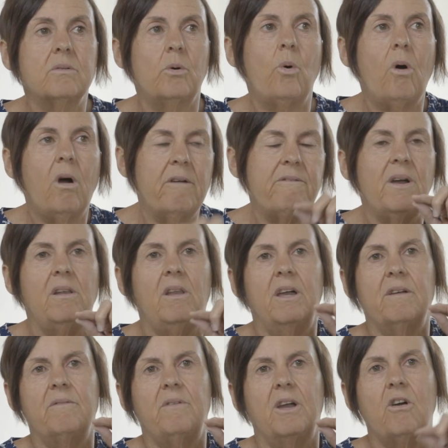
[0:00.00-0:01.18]
or I felt
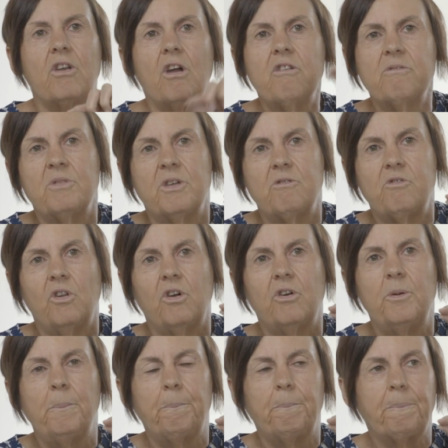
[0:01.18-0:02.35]
like if I got over the flu,